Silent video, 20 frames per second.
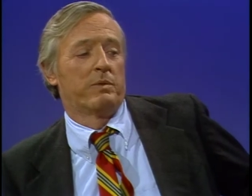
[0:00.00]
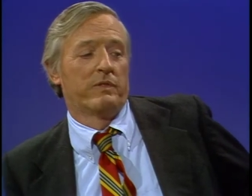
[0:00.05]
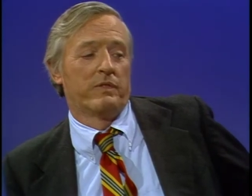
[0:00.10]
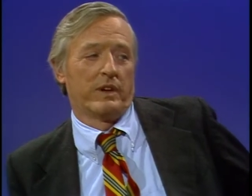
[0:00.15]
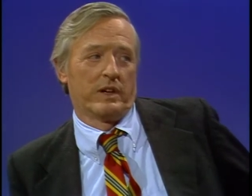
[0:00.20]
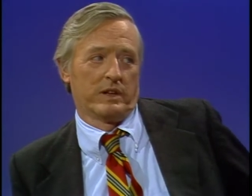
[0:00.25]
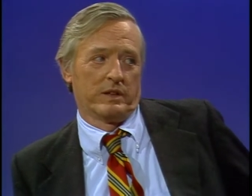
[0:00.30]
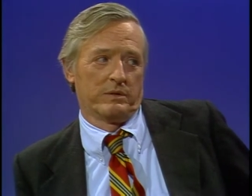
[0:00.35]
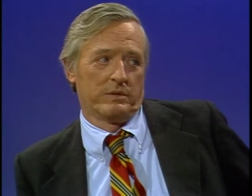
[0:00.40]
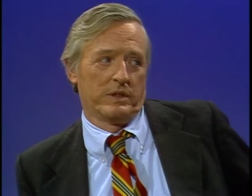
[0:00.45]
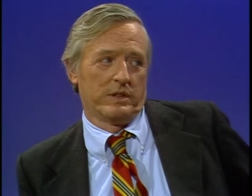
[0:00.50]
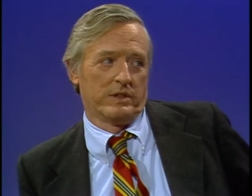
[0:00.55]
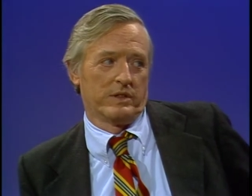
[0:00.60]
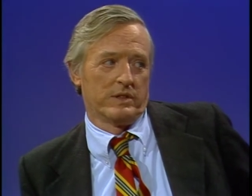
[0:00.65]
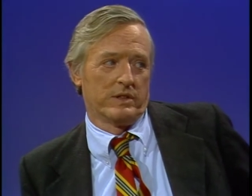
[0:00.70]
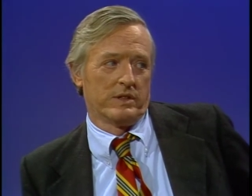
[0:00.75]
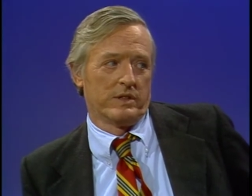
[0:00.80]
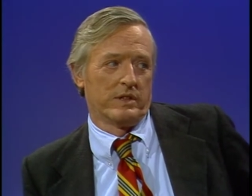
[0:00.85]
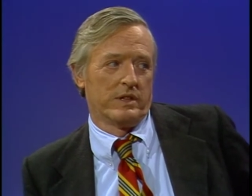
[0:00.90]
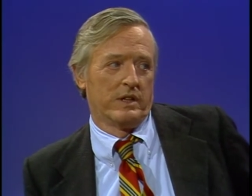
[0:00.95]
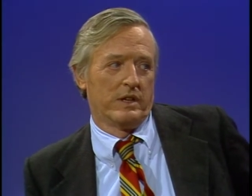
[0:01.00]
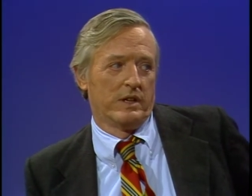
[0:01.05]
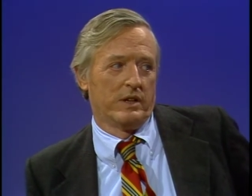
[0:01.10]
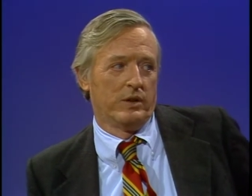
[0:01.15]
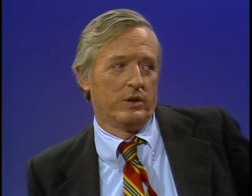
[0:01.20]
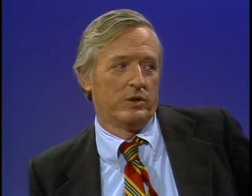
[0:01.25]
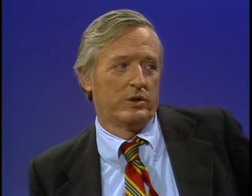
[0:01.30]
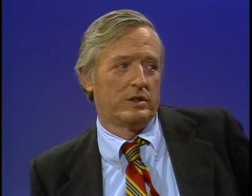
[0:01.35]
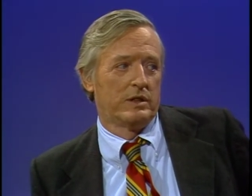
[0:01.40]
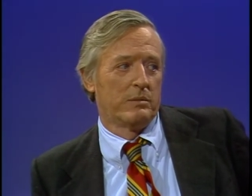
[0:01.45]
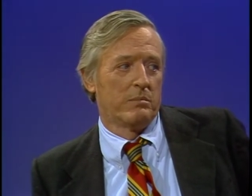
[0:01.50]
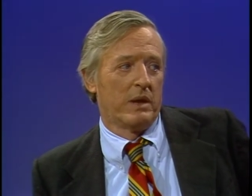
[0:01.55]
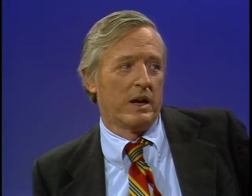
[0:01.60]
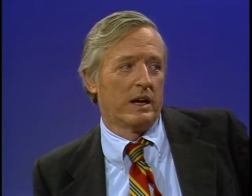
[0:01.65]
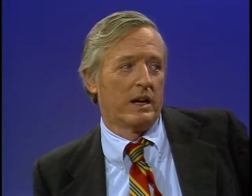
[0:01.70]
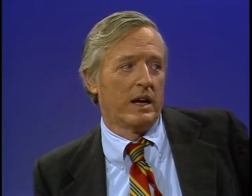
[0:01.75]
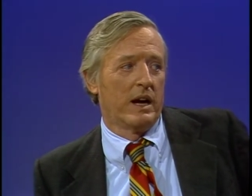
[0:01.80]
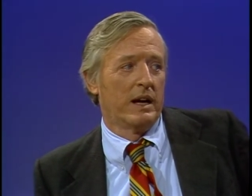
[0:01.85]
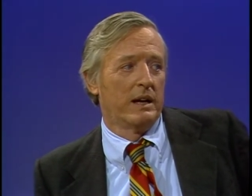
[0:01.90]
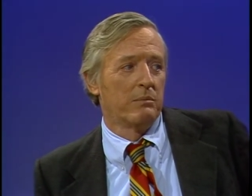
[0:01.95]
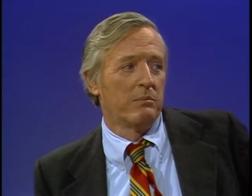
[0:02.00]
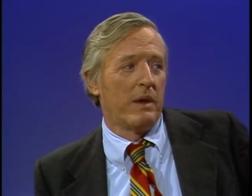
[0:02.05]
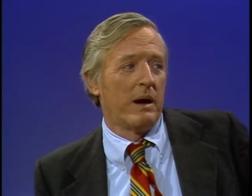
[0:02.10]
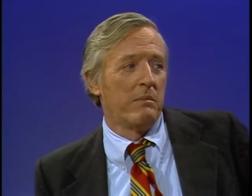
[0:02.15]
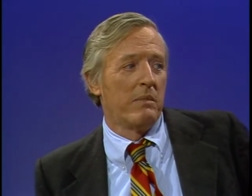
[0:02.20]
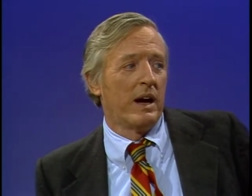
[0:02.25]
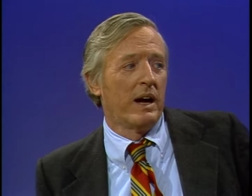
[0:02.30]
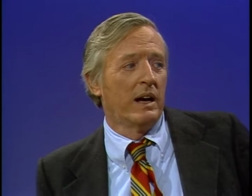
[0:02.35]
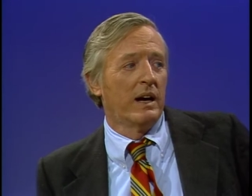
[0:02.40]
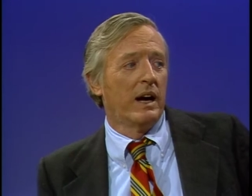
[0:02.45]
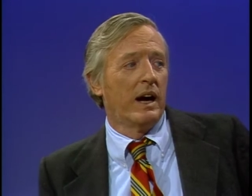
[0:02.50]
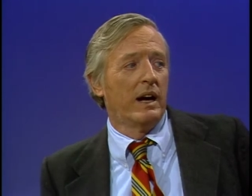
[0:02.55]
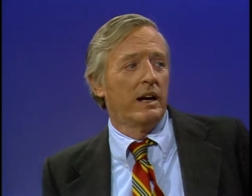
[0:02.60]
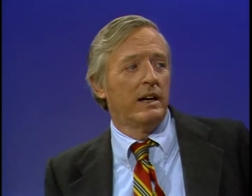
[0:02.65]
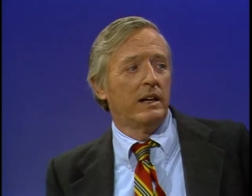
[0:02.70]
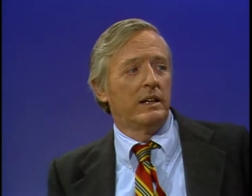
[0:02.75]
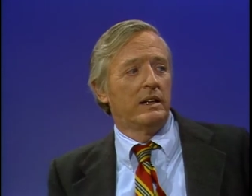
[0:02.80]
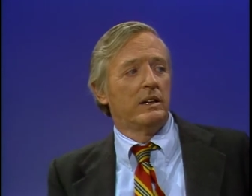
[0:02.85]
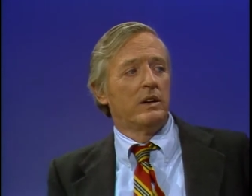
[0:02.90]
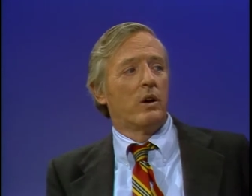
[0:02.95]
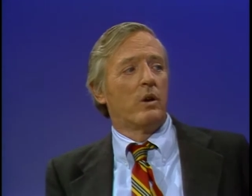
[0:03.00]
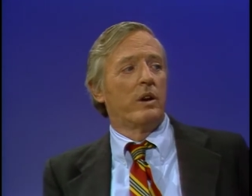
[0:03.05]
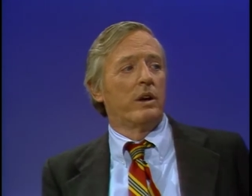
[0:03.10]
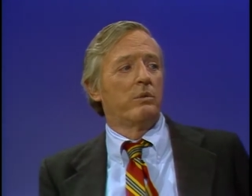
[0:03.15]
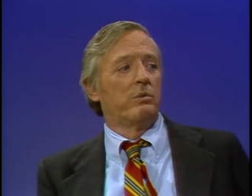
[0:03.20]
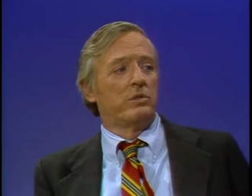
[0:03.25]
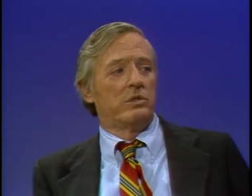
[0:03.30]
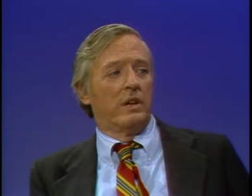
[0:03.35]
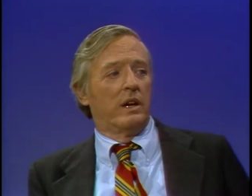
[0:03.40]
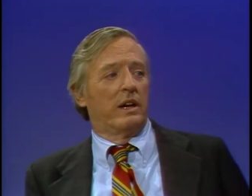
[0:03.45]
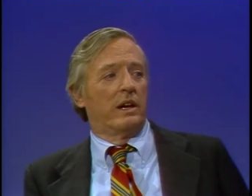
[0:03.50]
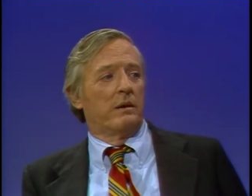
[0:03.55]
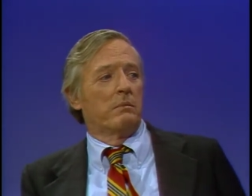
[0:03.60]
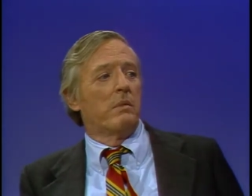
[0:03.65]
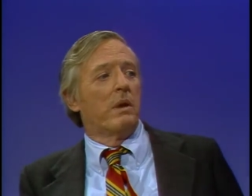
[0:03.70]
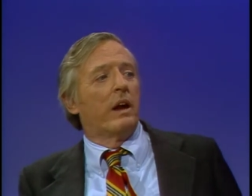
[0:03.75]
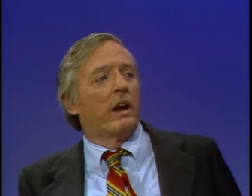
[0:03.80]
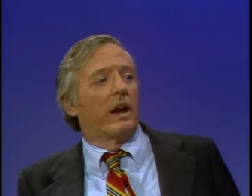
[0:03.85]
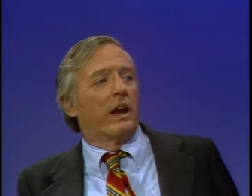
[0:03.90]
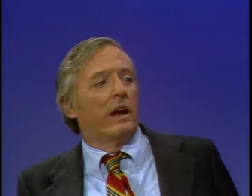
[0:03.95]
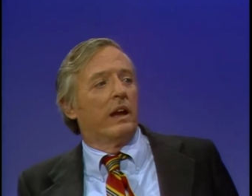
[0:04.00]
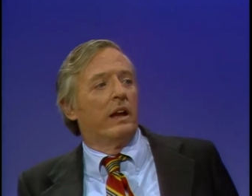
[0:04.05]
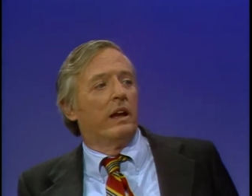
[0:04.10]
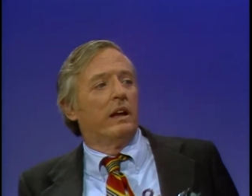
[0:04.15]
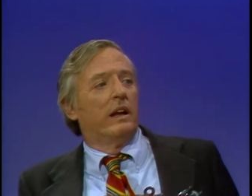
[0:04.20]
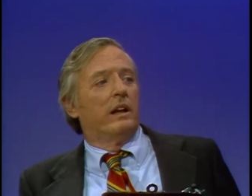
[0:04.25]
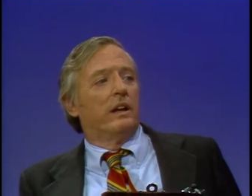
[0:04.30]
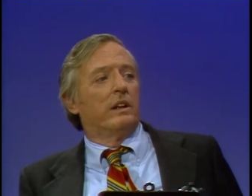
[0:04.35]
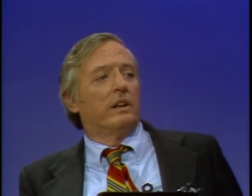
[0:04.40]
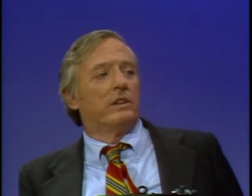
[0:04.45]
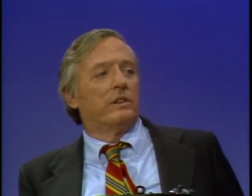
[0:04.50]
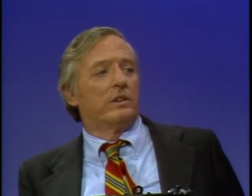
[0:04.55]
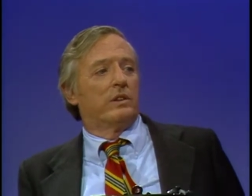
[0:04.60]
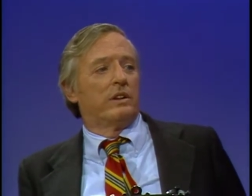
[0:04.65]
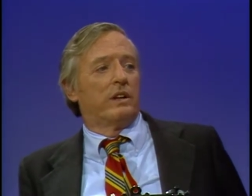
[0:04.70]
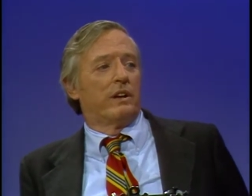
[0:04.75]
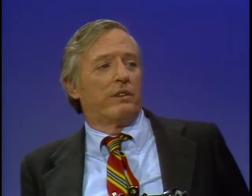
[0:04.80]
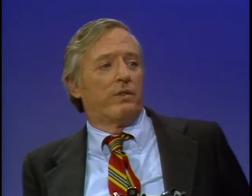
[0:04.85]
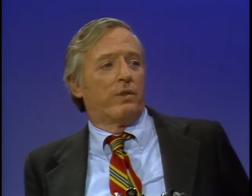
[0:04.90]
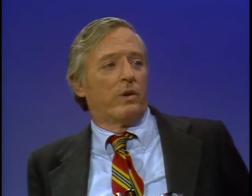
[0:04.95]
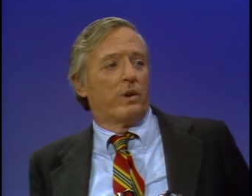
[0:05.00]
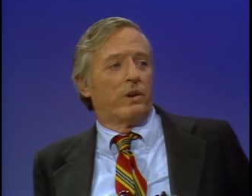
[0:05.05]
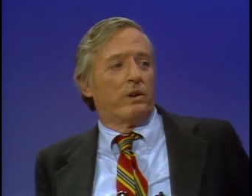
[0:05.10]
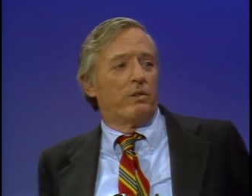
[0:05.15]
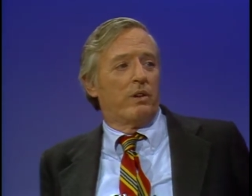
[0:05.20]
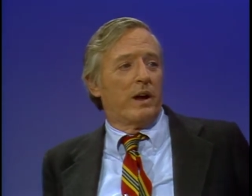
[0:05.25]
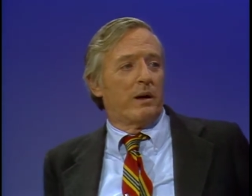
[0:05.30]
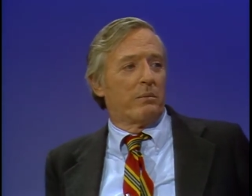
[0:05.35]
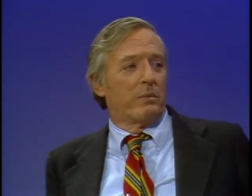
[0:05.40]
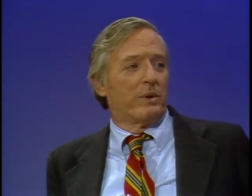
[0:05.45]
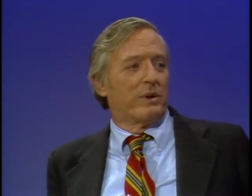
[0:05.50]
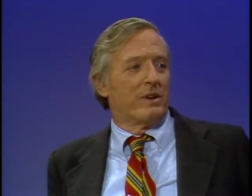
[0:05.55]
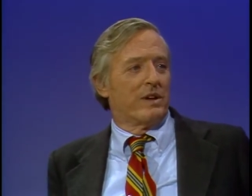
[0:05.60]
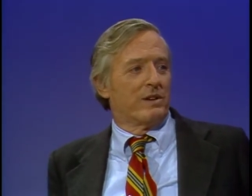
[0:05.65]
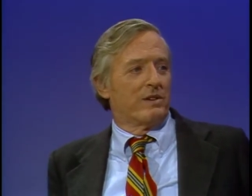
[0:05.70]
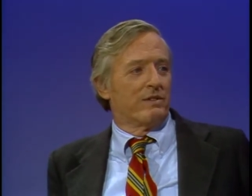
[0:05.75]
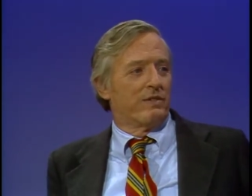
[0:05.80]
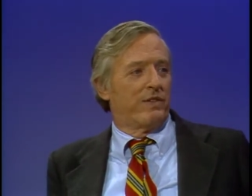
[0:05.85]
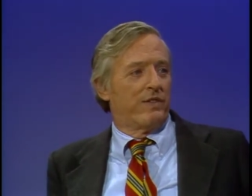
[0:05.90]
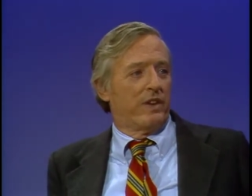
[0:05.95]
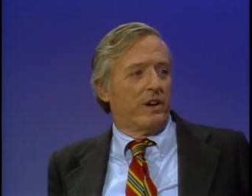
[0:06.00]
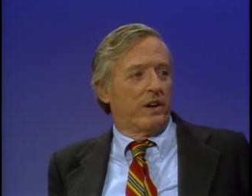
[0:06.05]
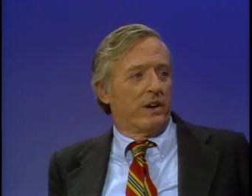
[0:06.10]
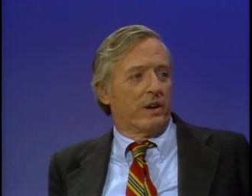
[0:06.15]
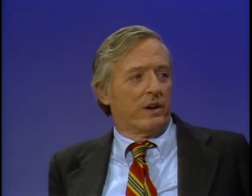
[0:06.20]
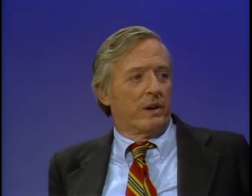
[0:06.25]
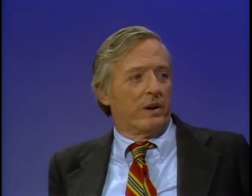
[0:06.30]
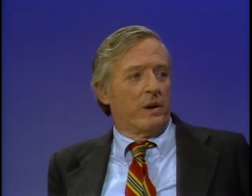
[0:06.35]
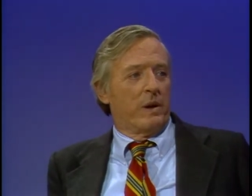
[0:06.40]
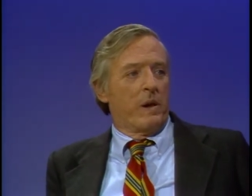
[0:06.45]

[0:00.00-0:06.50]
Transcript: for very good reasons. You said my guy, my guy didn't know he was taking money. Precisely. So therefore entrapment doesn't figure.